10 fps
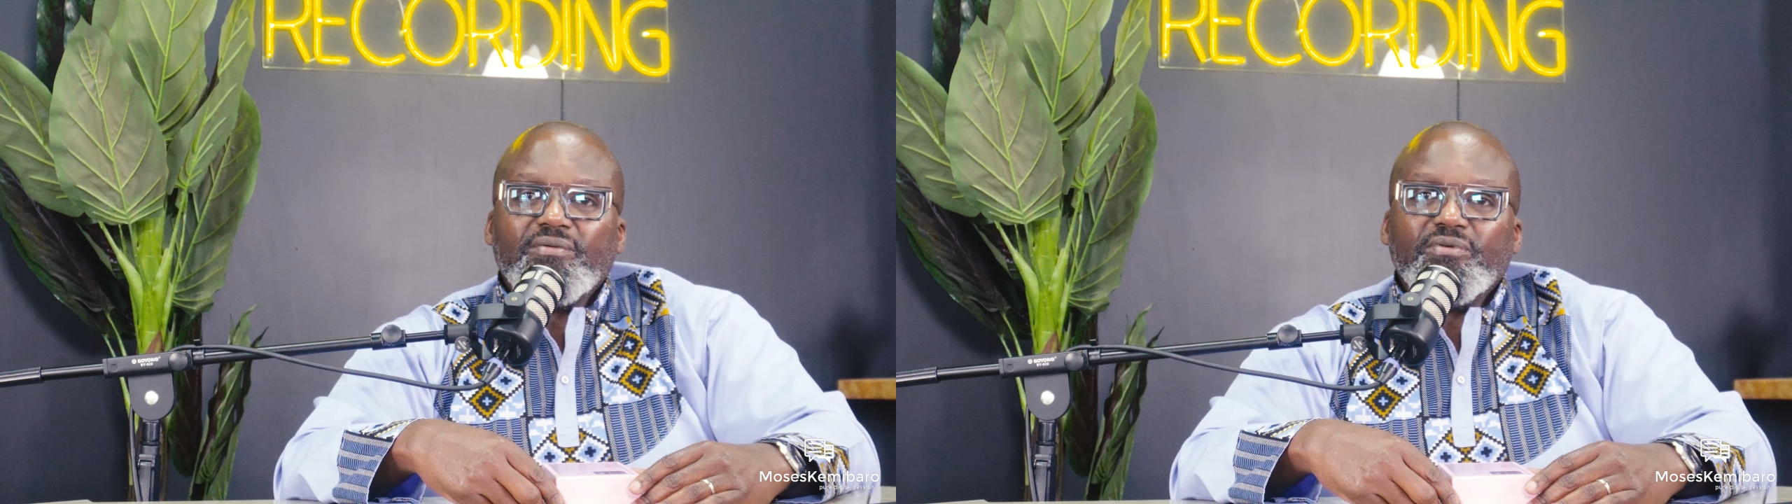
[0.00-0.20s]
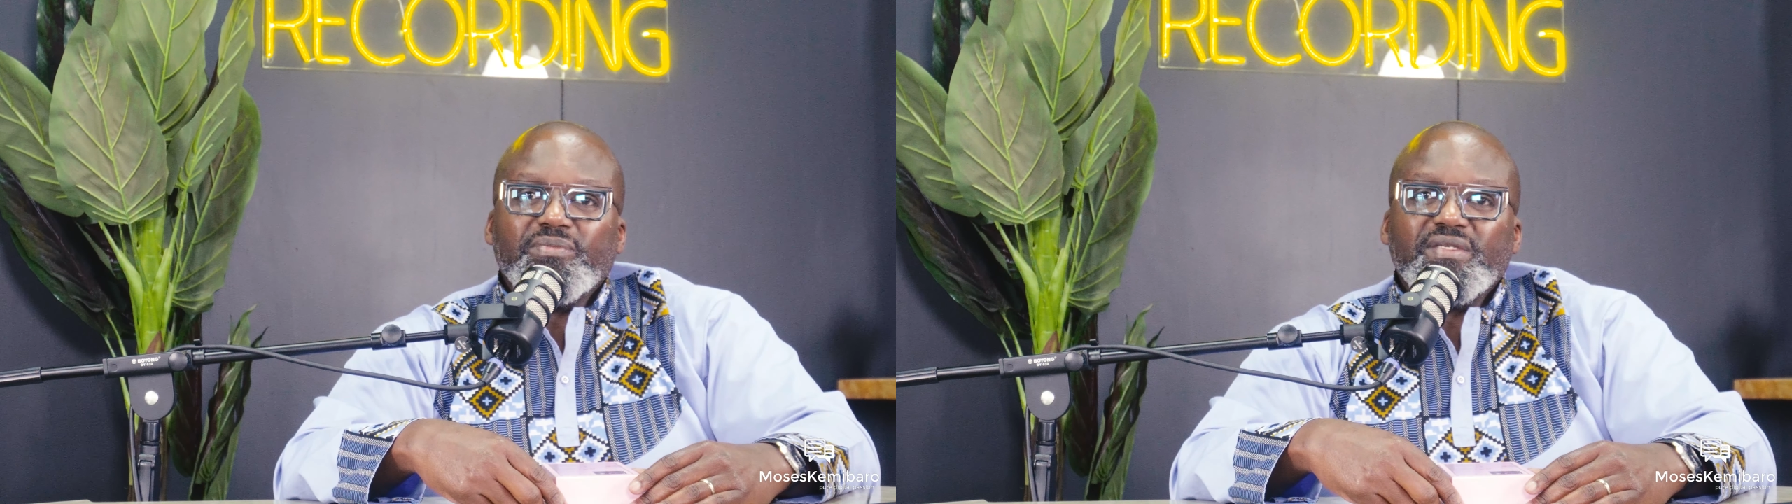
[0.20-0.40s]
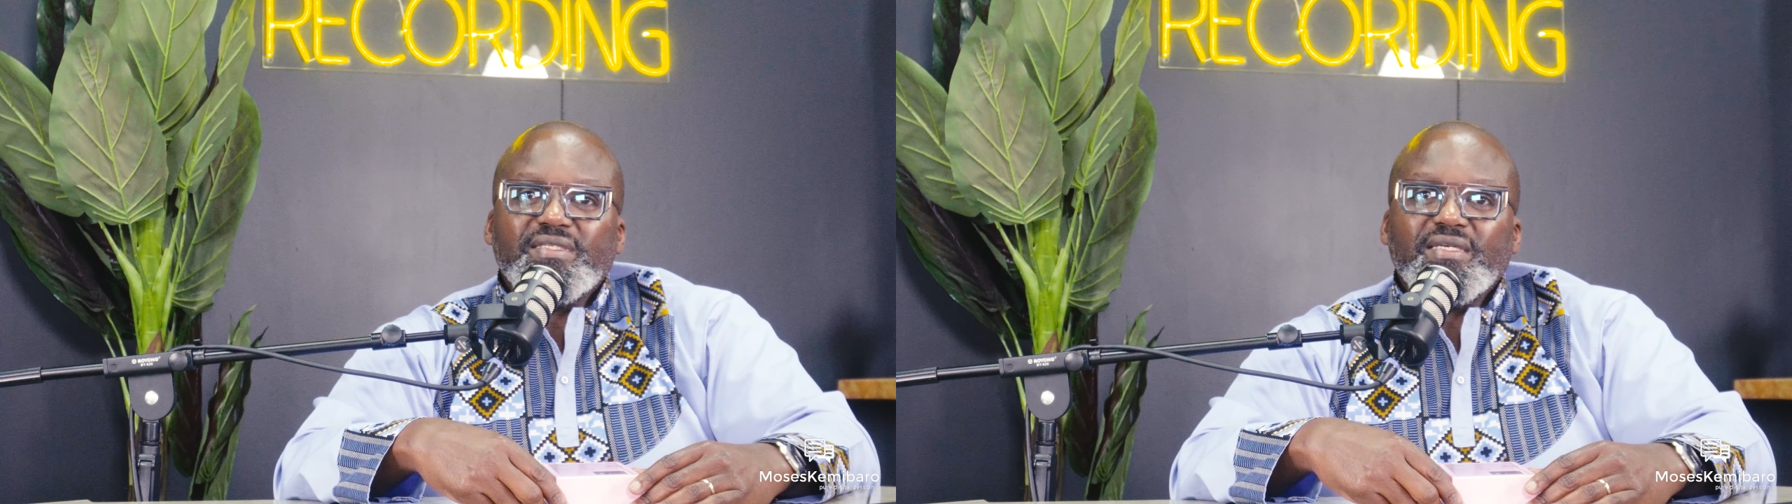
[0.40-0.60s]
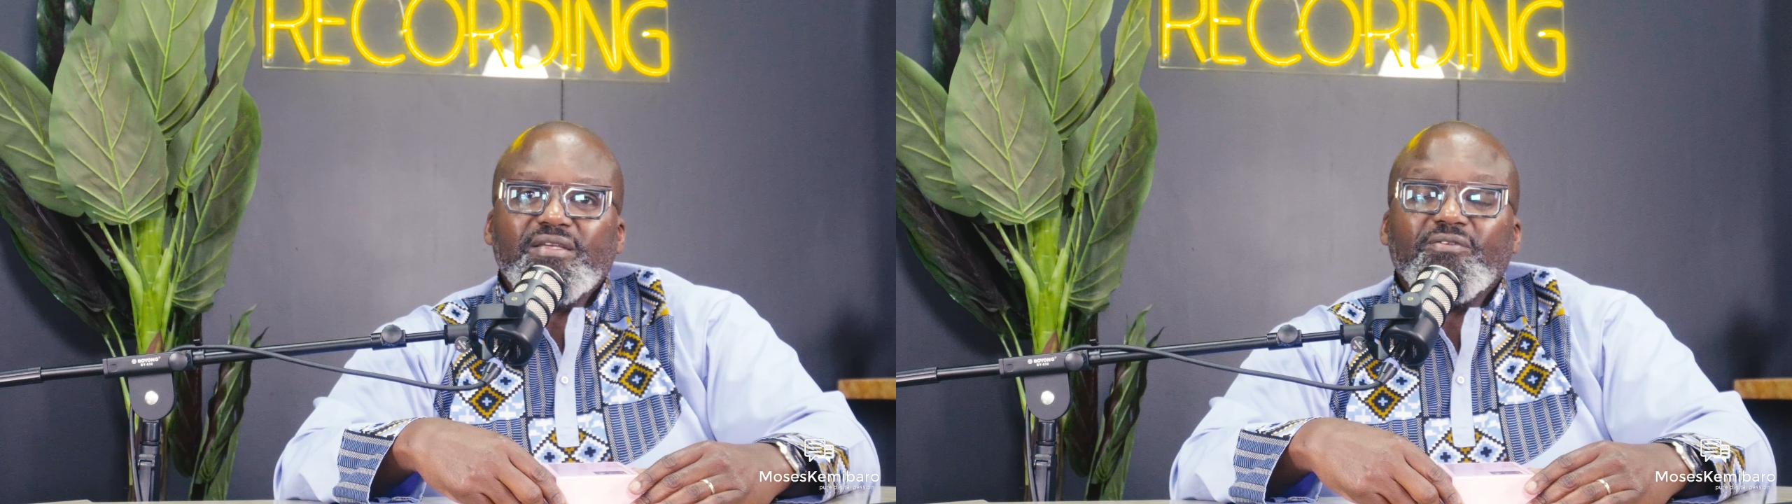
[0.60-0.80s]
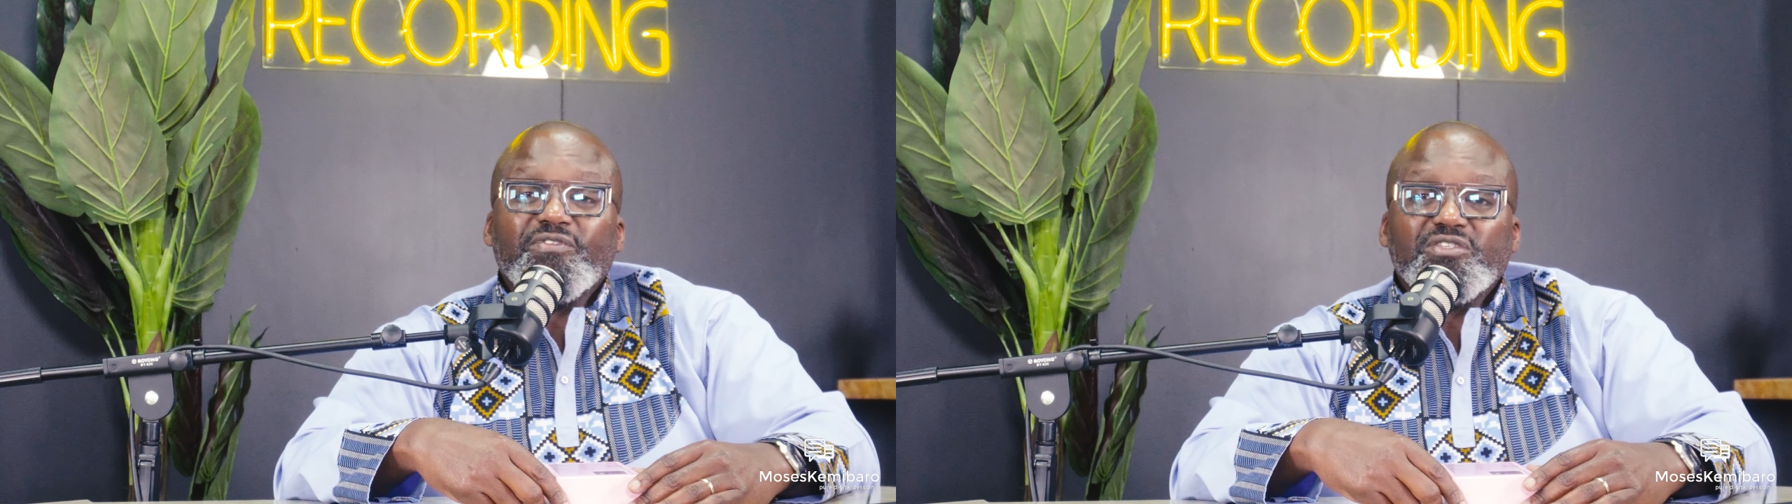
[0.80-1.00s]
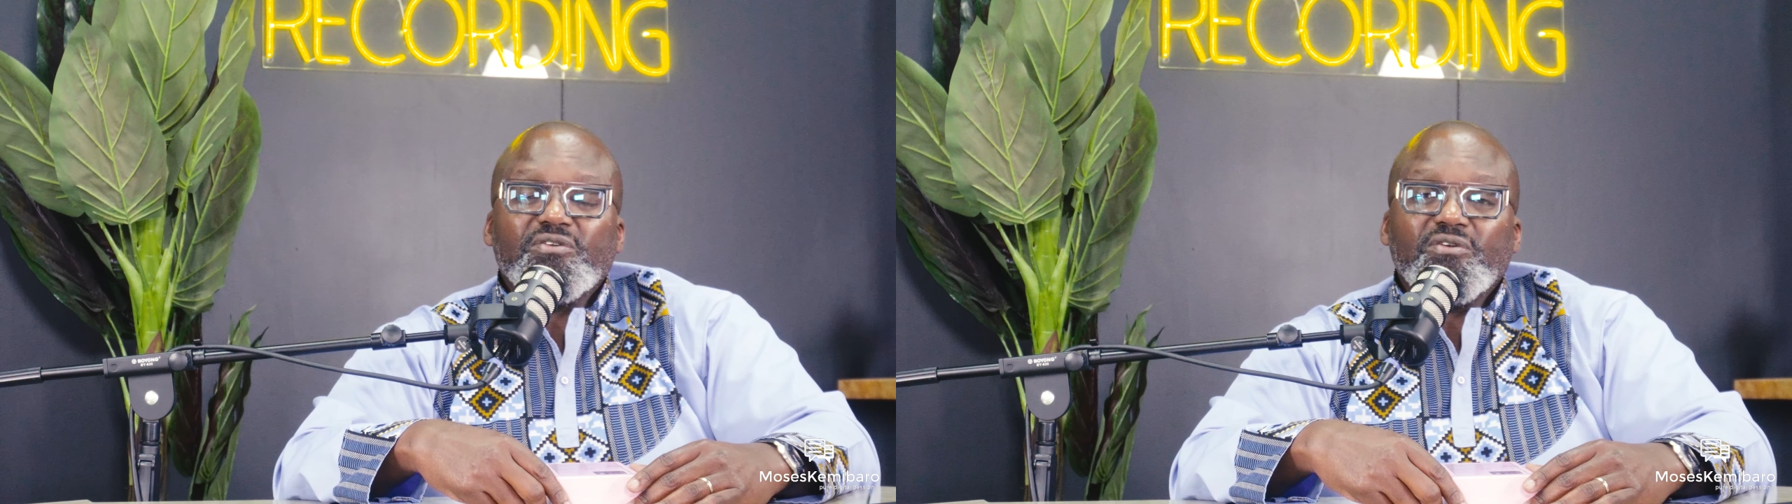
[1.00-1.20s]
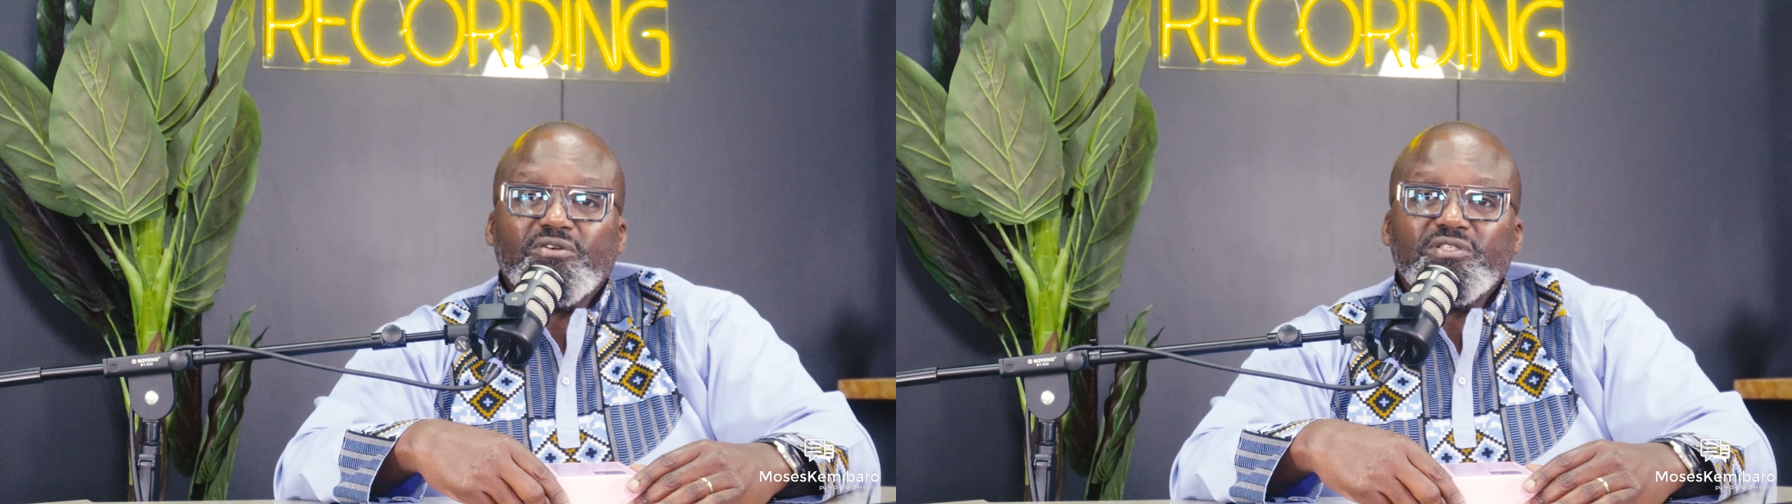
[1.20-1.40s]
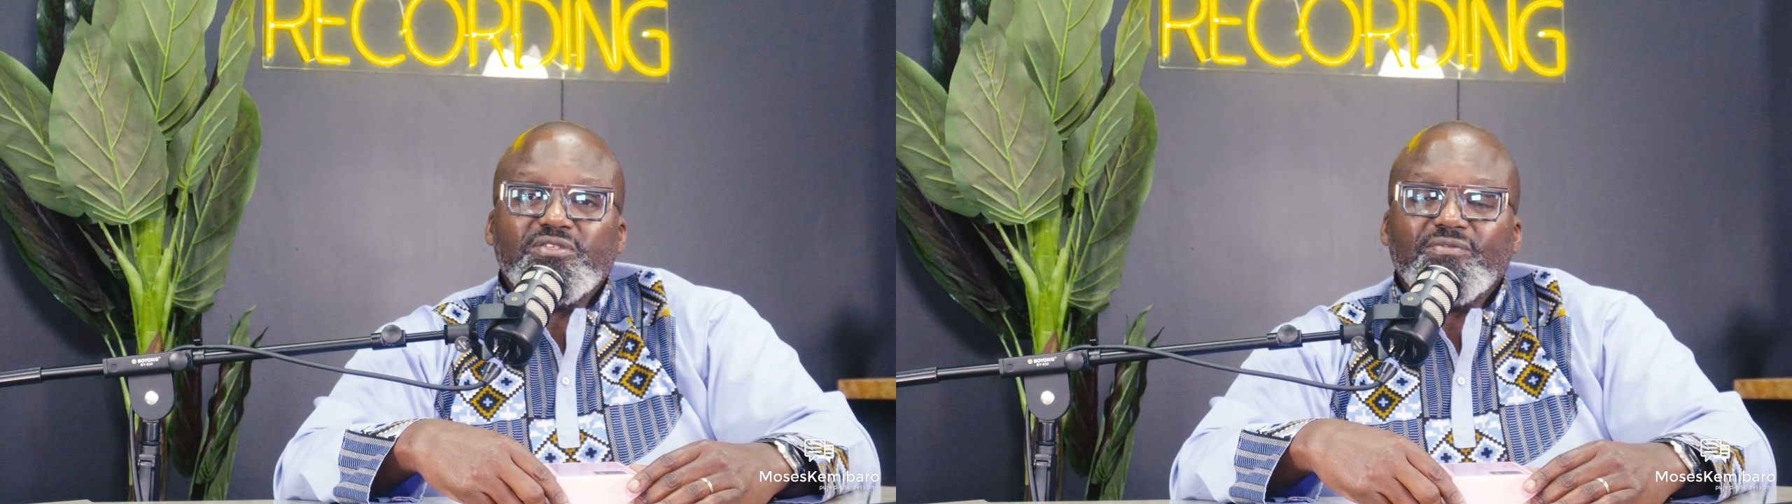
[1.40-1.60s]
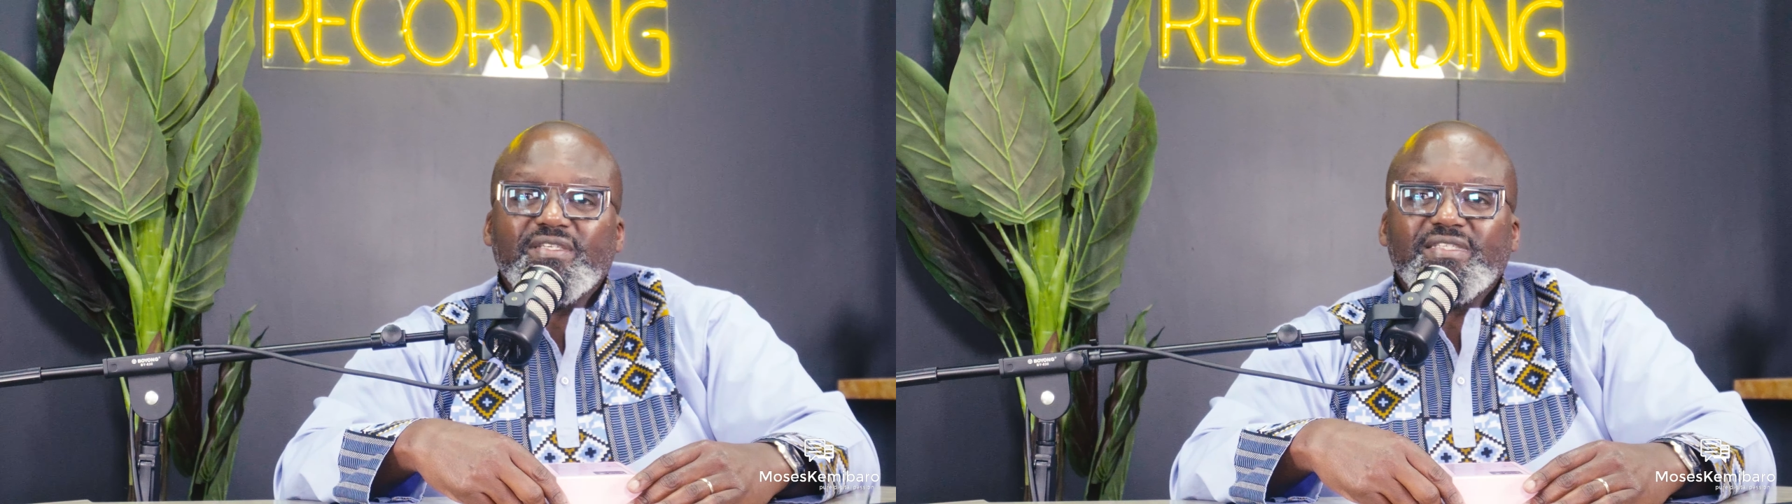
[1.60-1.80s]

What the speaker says: we'll be seeing the official launch of the